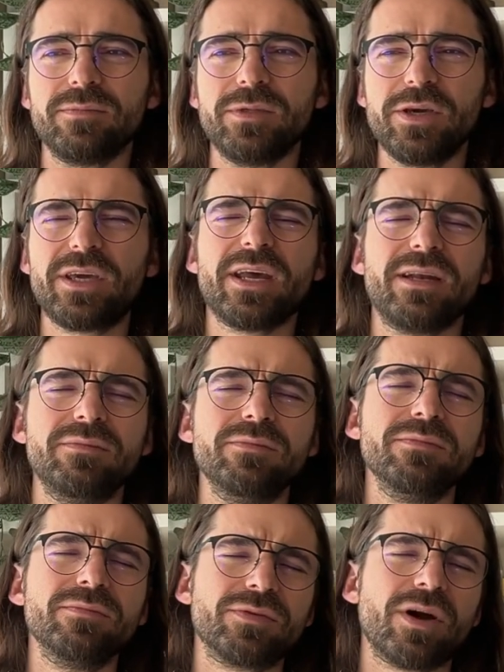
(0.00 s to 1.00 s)
you
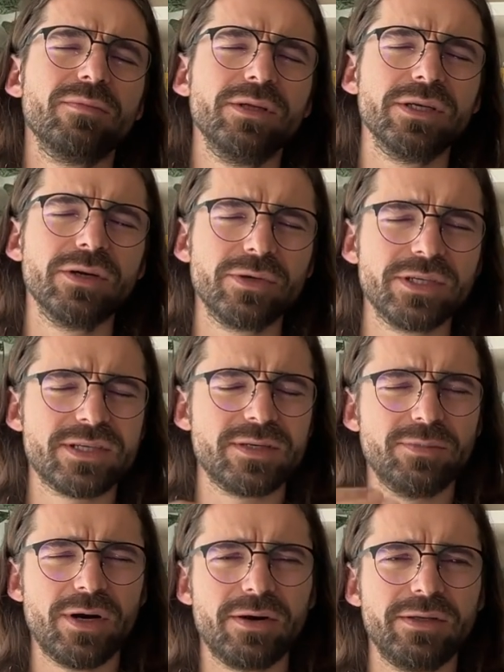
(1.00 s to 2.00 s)
can probably notice
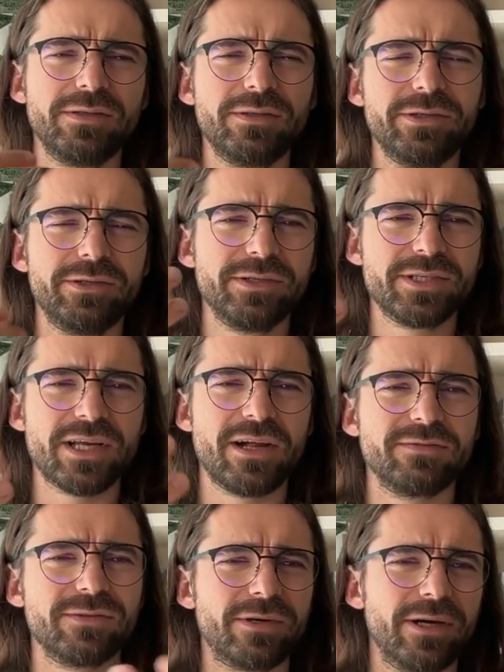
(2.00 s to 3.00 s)
about either
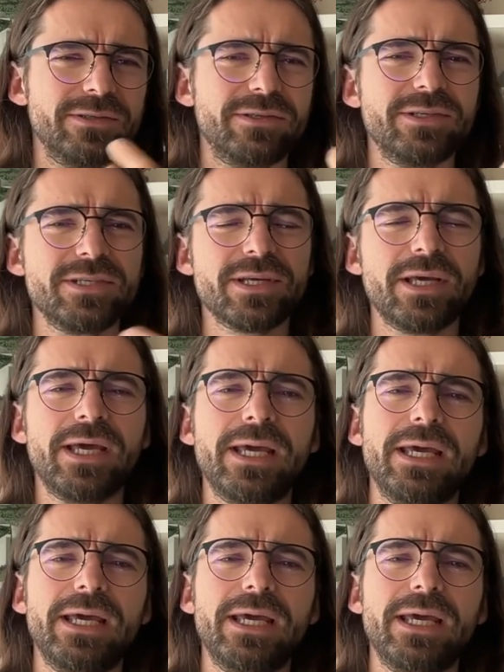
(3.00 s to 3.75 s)
yourself or others